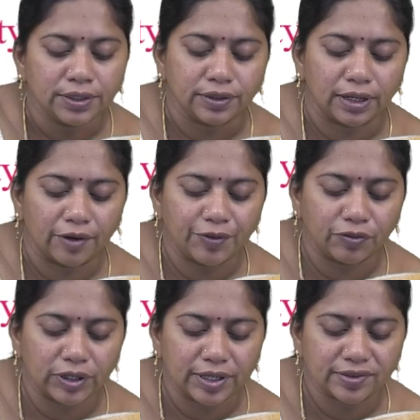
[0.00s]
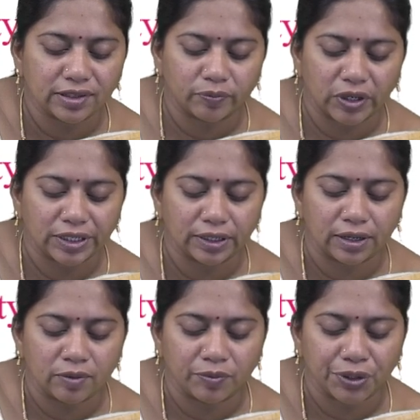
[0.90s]
the left one is the
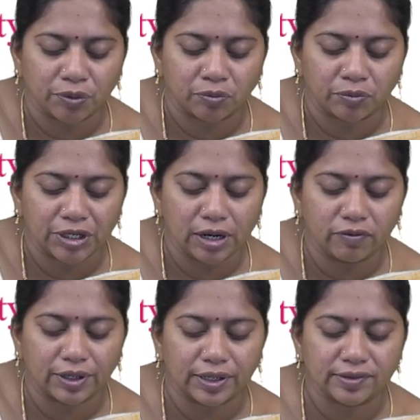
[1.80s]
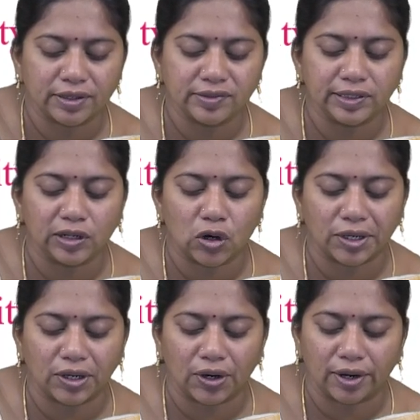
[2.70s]
metal, middle one is the
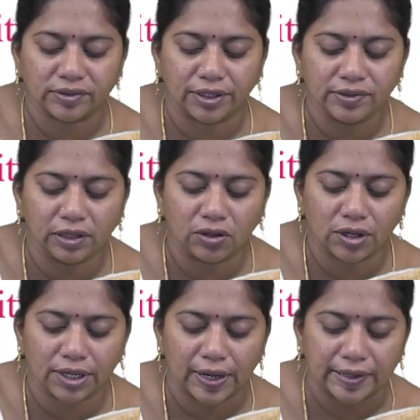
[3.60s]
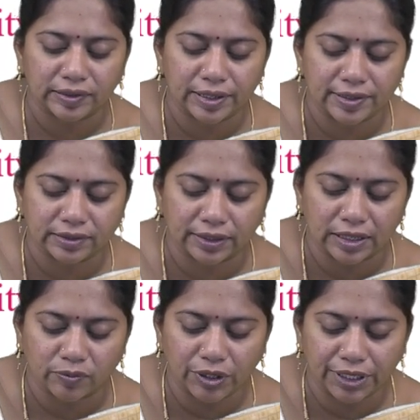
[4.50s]
silicon dioxide. Silicon dioxide is
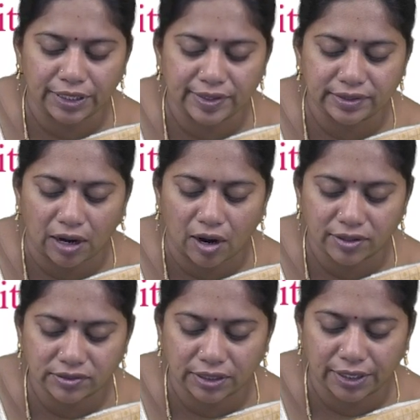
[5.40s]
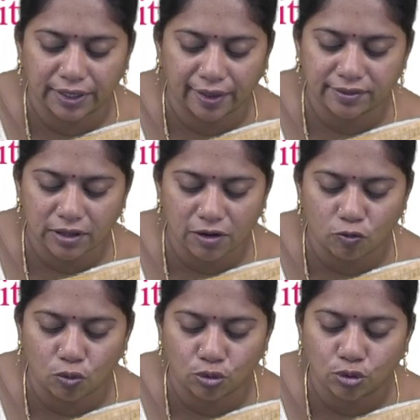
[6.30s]
nothing but it is oxide, S I
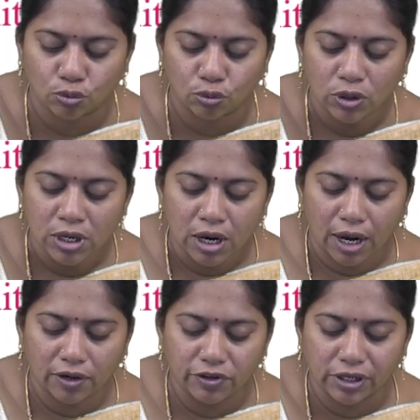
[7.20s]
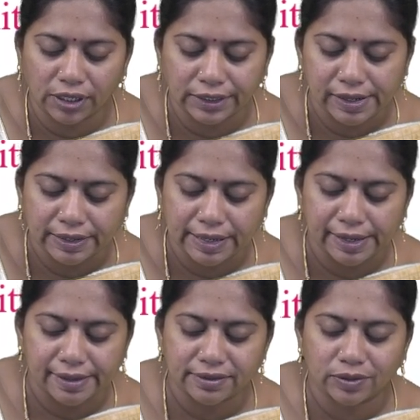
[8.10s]
O two. And we are
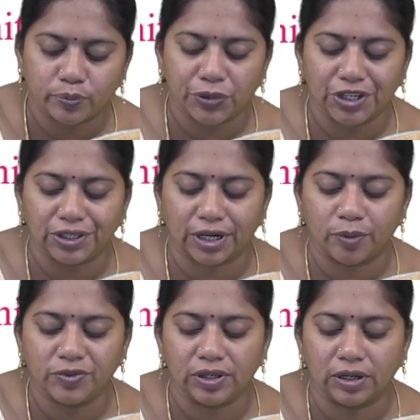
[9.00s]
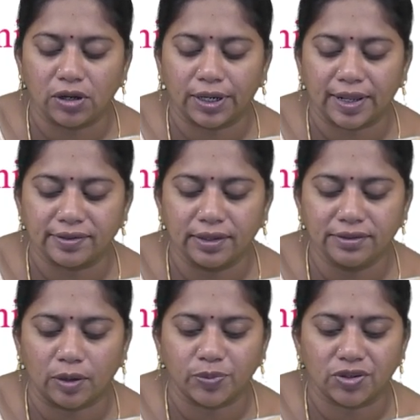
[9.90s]
taking as the P-type silicon as the
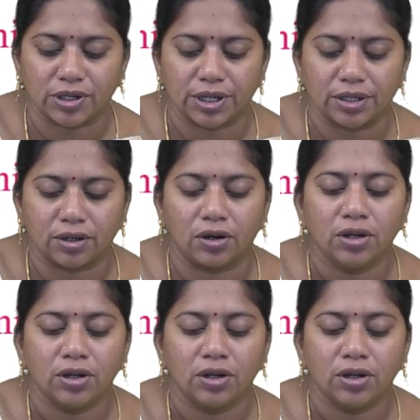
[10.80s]
substrate.